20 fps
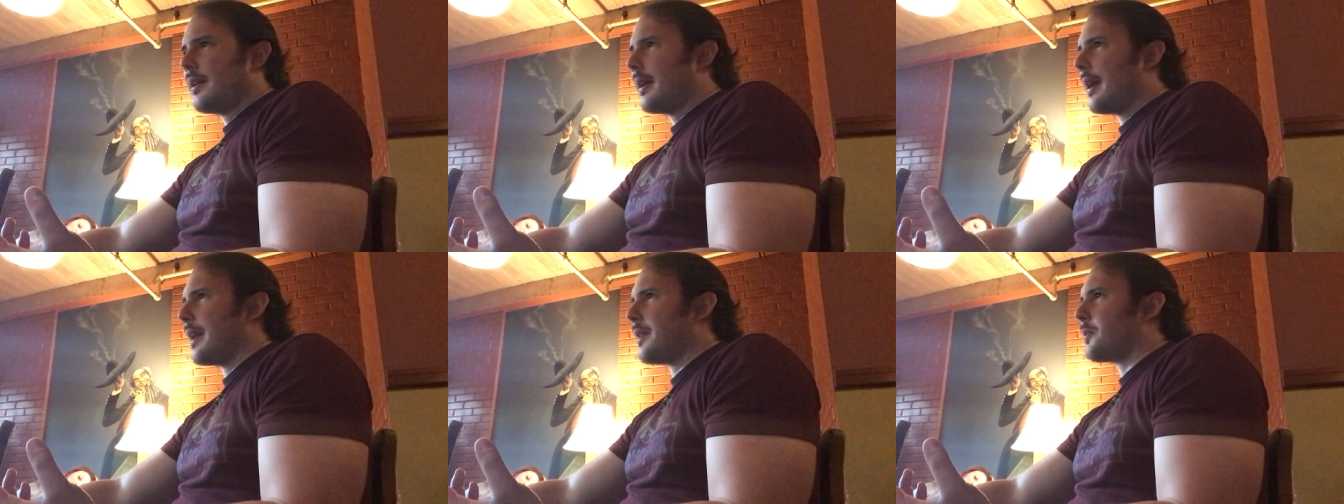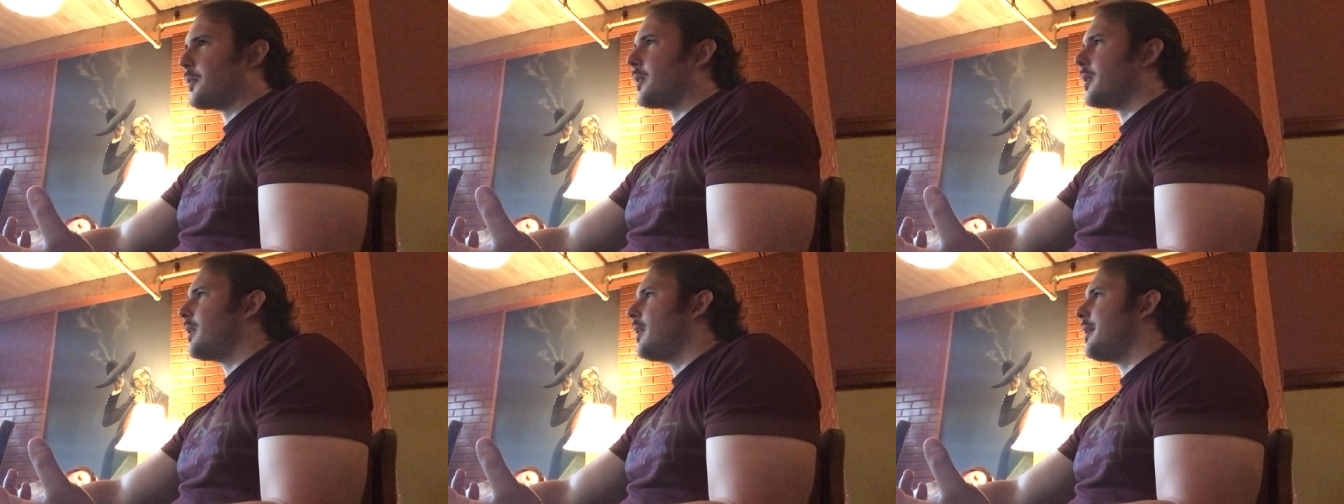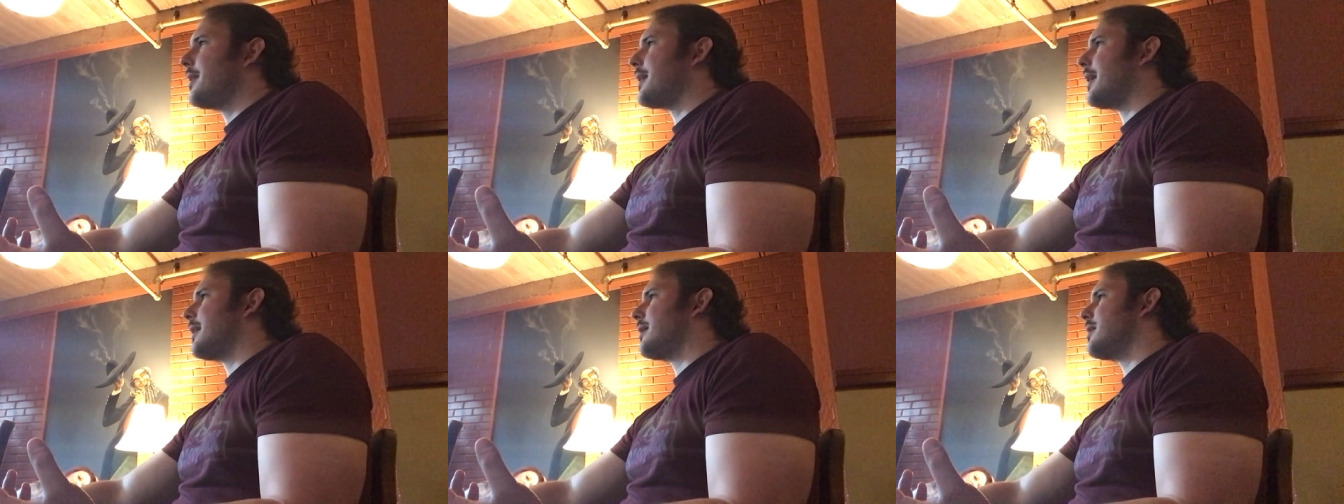And
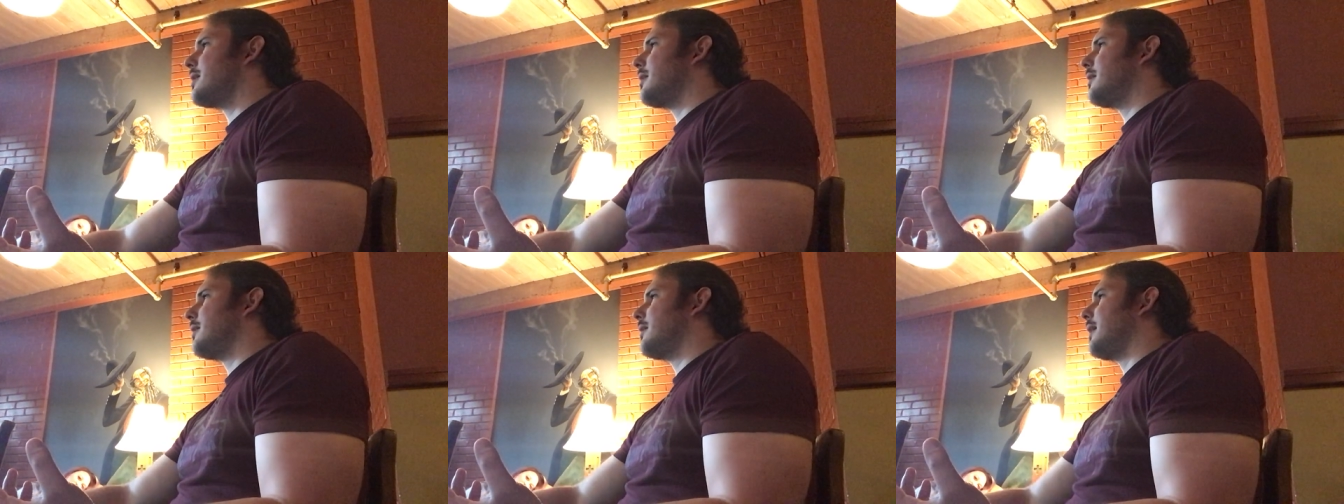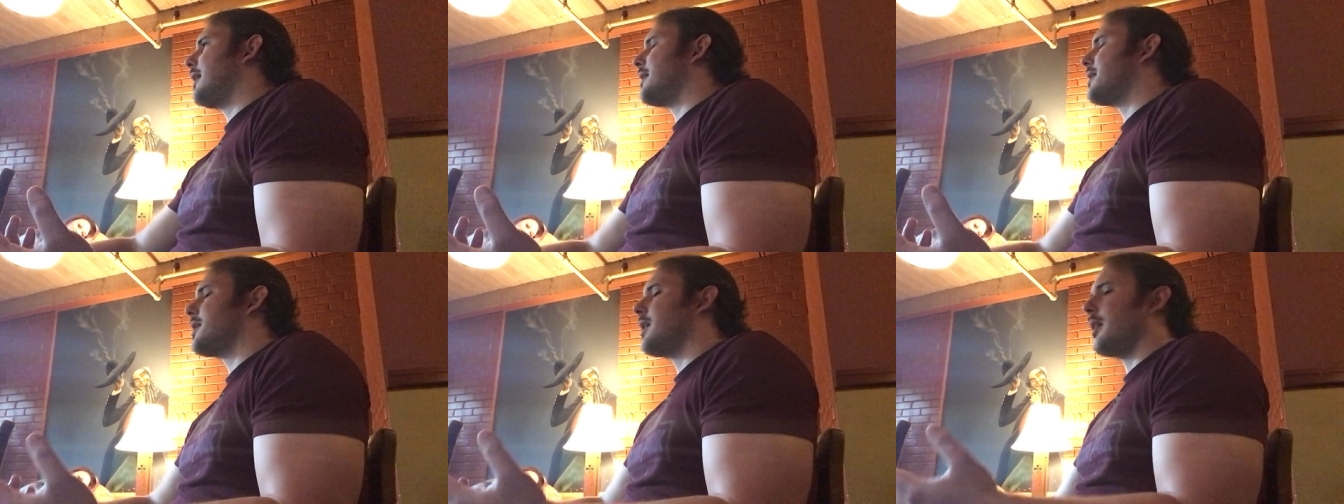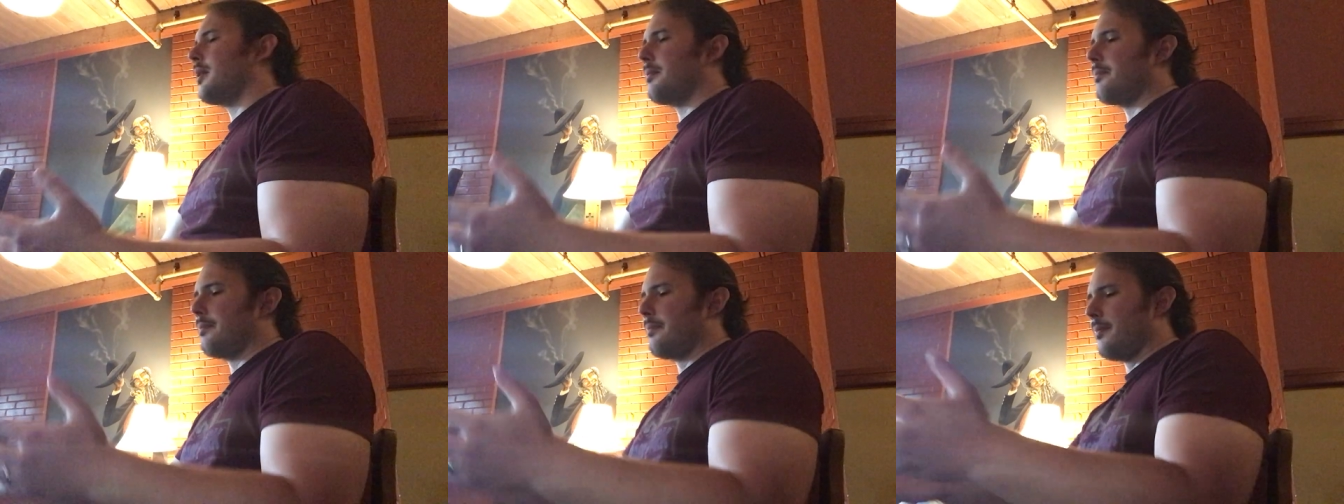really, that it's
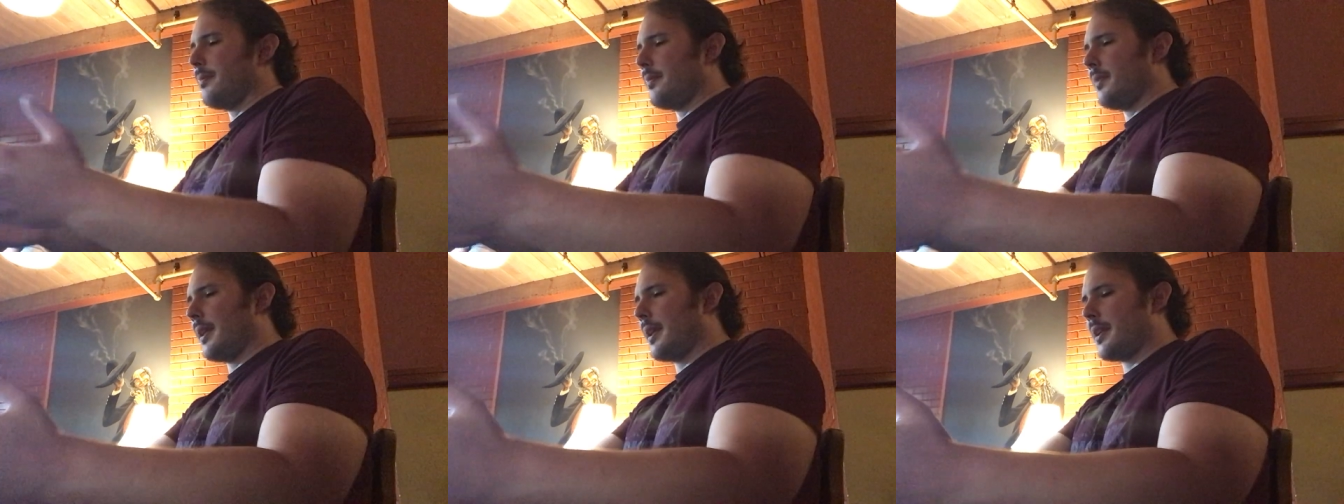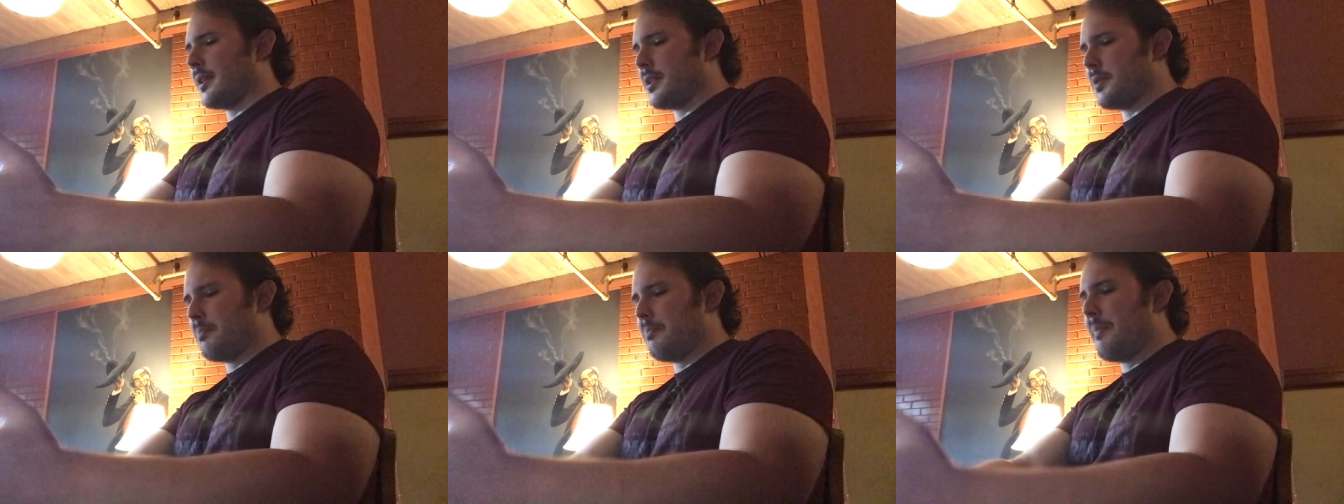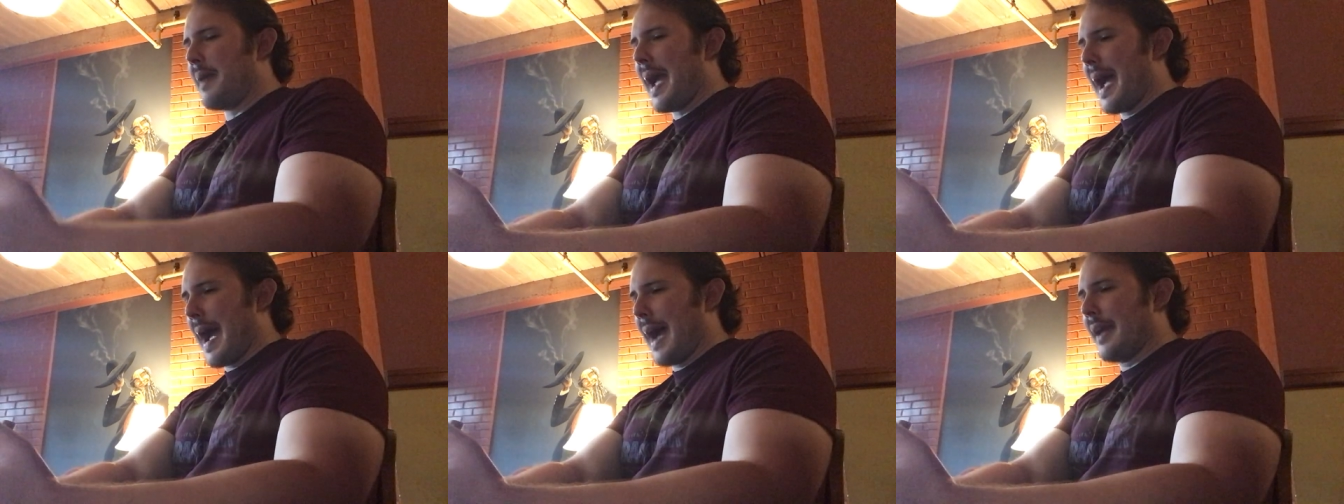not like it's
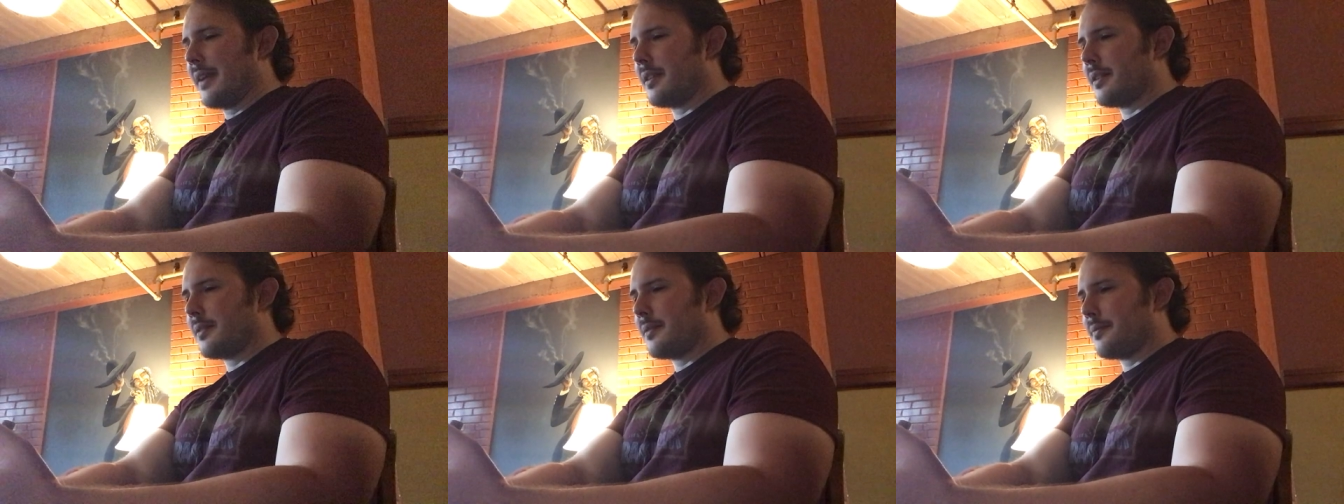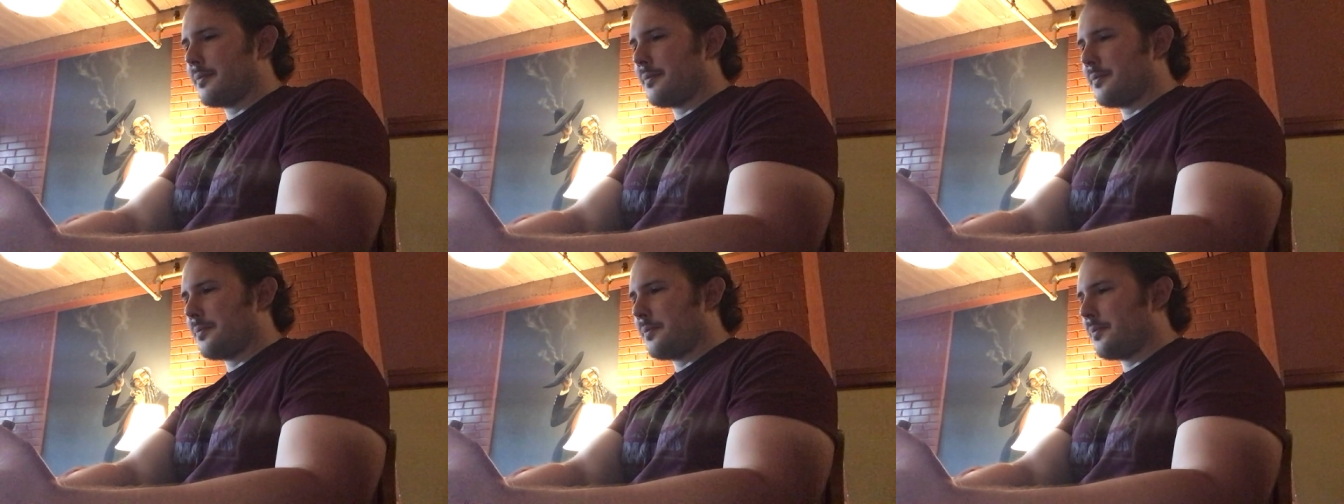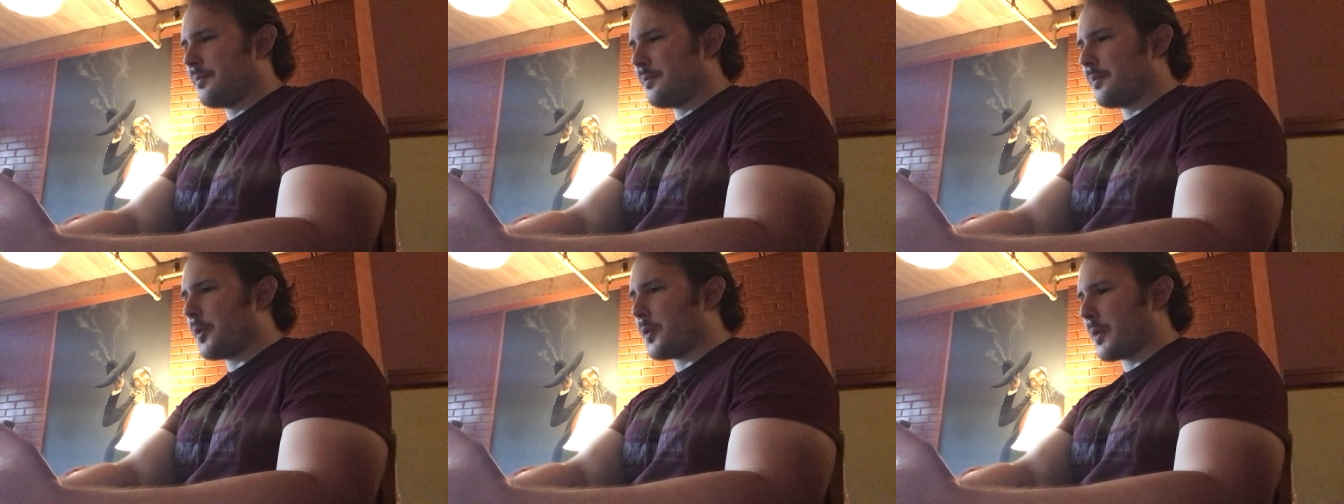bad
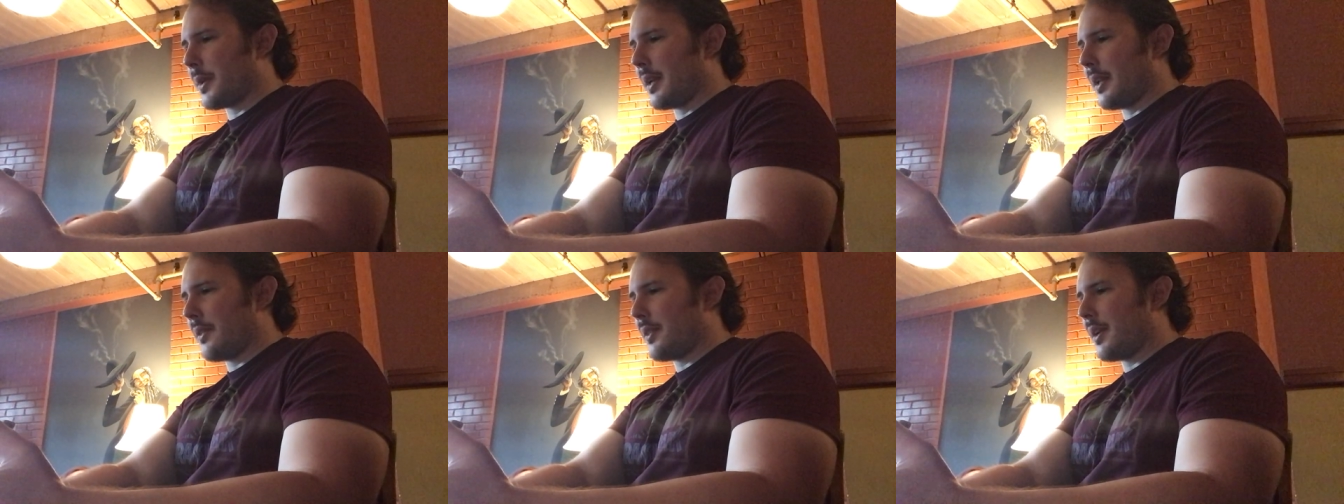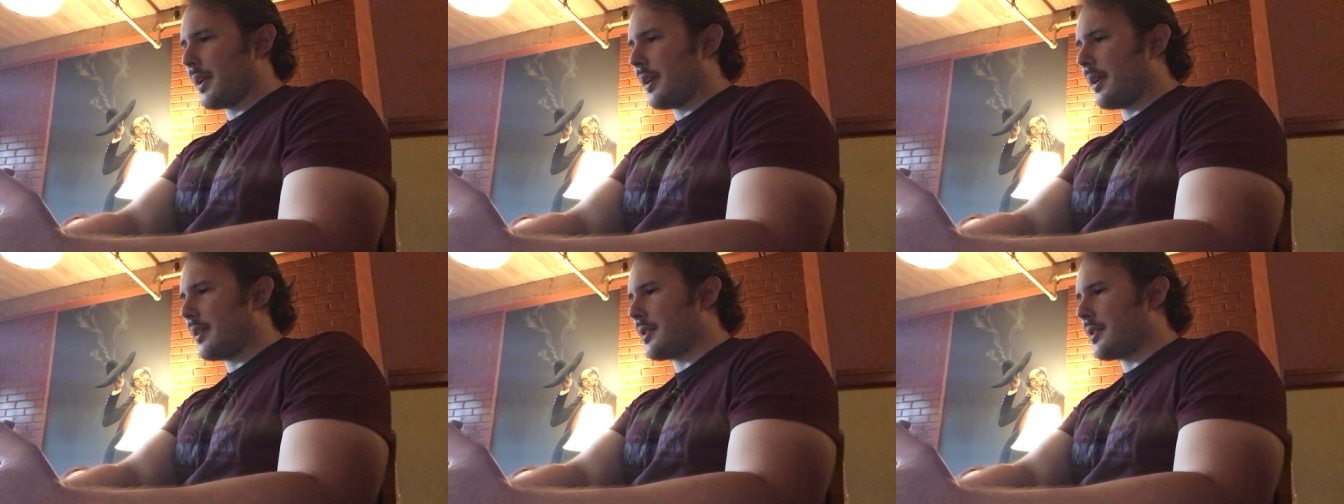or anything.